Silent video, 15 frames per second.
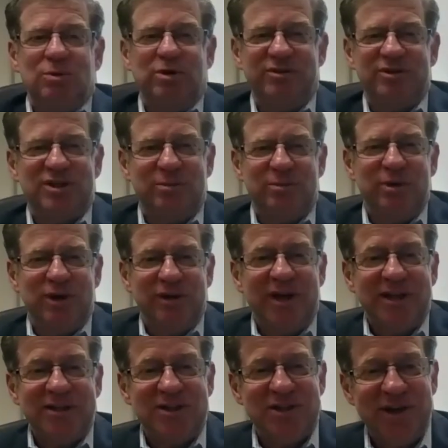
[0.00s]
Well, for someone on
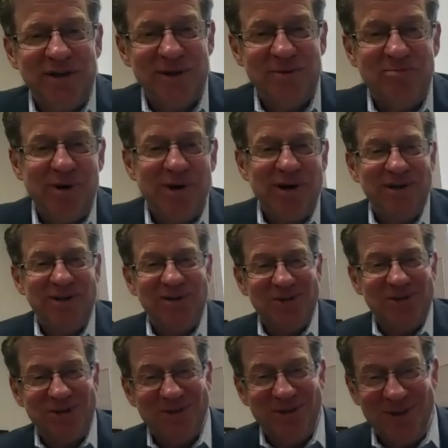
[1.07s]
that side of the pond, you
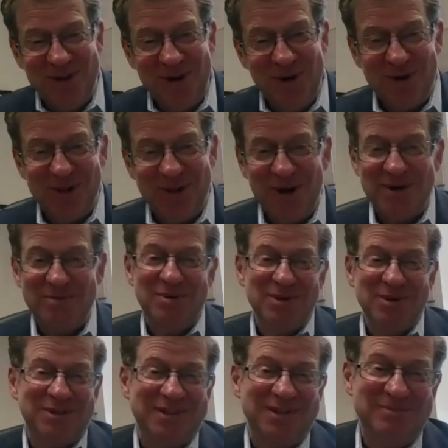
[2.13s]
certainly know a lot
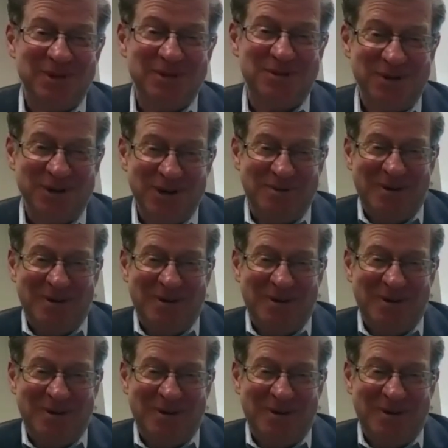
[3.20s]
about uh, Montreal